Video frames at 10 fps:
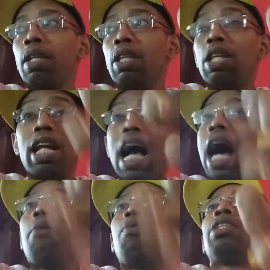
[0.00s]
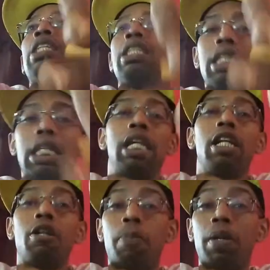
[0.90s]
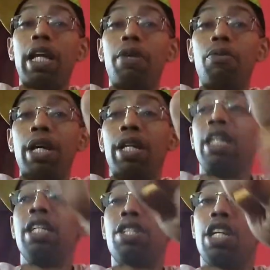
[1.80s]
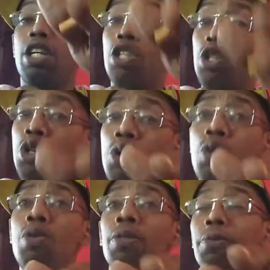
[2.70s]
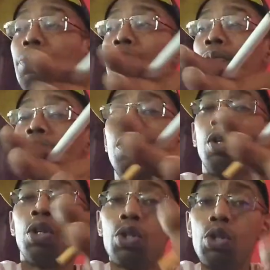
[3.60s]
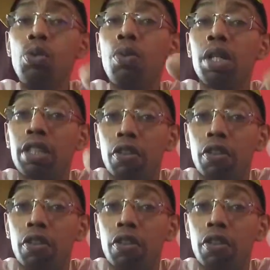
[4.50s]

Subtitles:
that I wasn't the nigga to play with. See, you was a